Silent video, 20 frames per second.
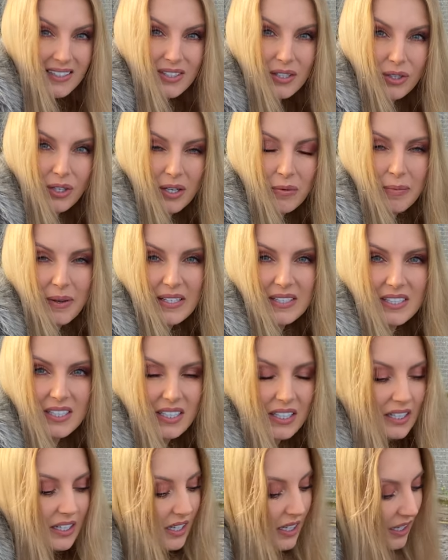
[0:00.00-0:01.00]
you can
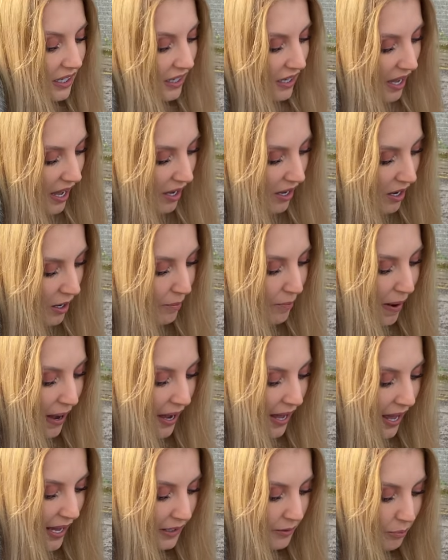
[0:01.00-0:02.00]
basically uh,
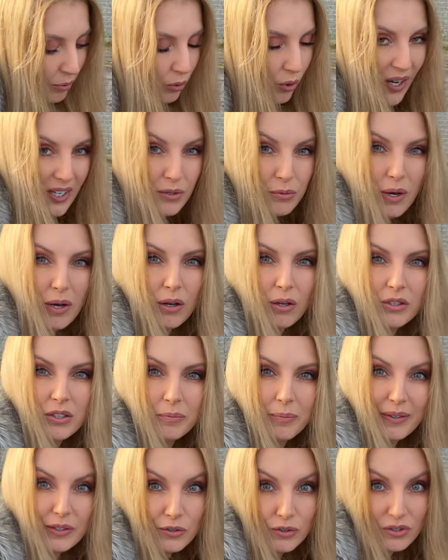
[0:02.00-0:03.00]
buy AdBlue as well on the
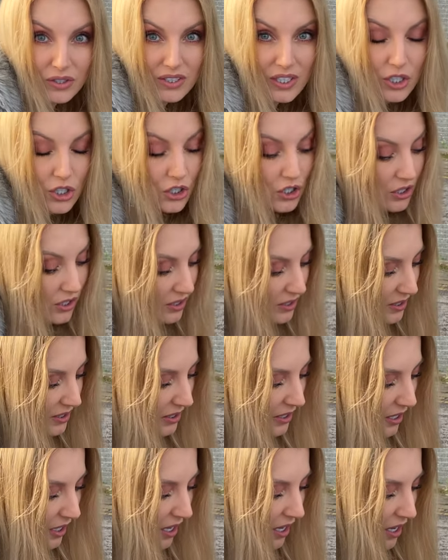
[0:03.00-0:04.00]
petrol stations,
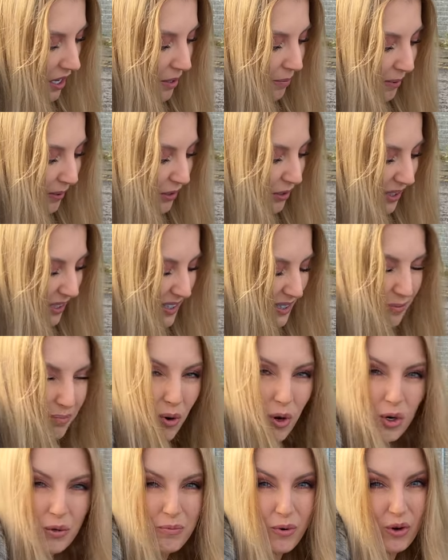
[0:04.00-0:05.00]
but it's
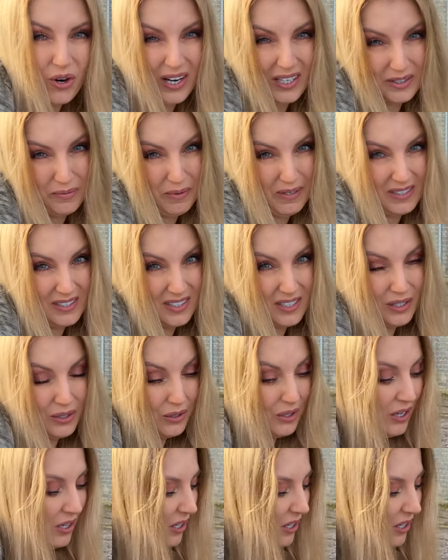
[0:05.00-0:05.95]
more and more expensive.